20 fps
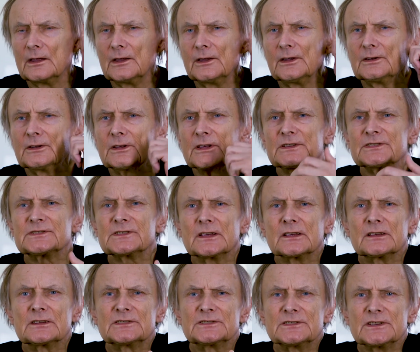in his
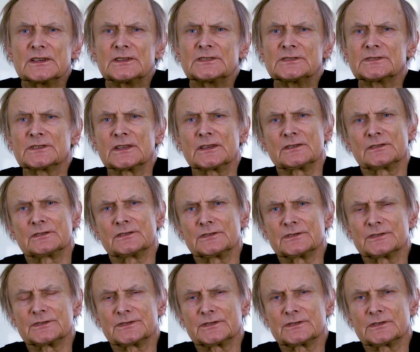
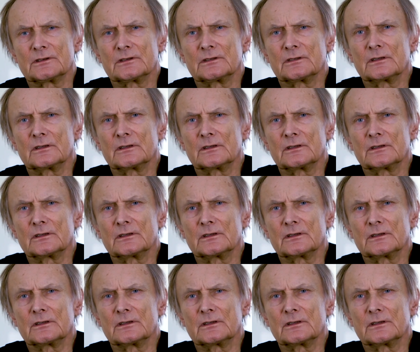existence,